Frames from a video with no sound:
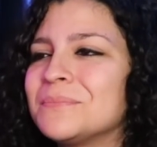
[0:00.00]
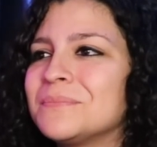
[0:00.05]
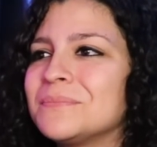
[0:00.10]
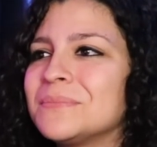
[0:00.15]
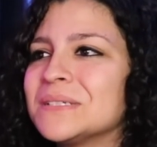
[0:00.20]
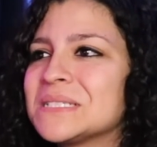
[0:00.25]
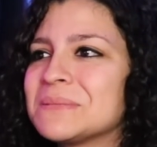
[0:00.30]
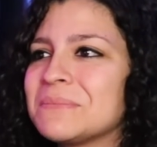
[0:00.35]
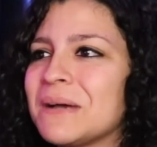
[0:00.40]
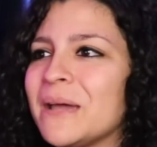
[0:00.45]

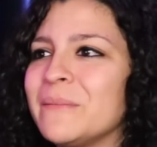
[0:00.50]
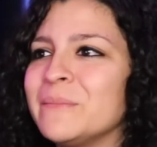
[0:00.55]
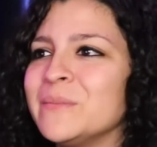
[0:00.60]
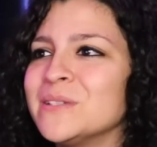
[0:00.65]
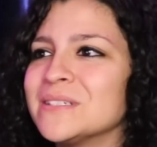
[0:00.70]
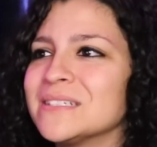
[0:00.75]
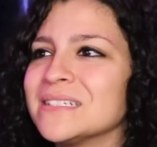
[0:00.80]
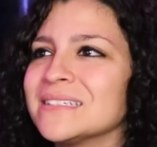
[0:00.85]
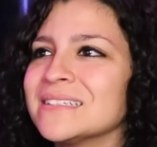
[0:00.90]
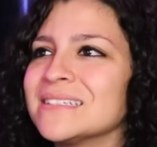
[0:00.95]
Put some hype
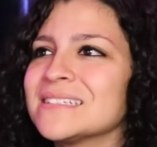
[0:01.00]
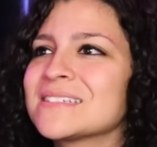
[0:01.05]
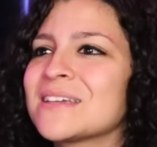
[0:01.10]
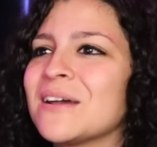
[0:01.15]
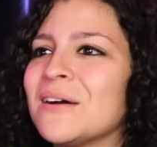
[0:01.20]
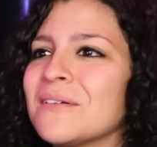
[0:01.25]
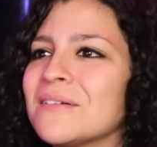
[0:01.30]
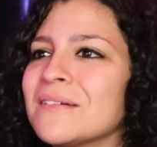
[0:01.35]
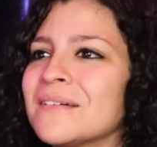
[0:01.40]
music. Let's go.